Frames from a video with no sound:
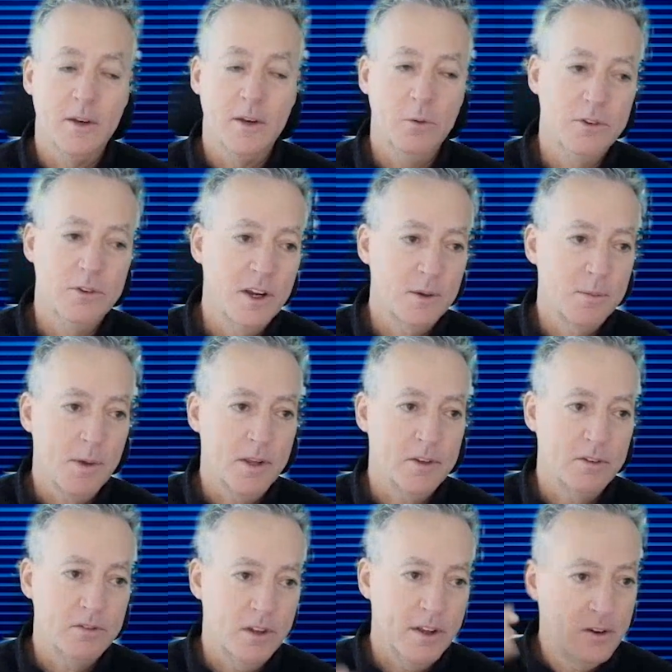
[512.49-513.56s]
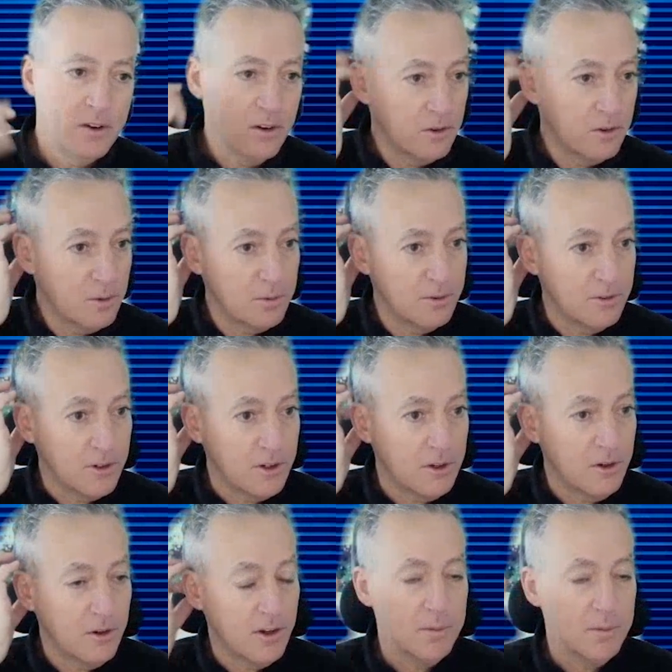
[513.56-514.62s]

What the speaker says: and we'll talk about this later in terms of security,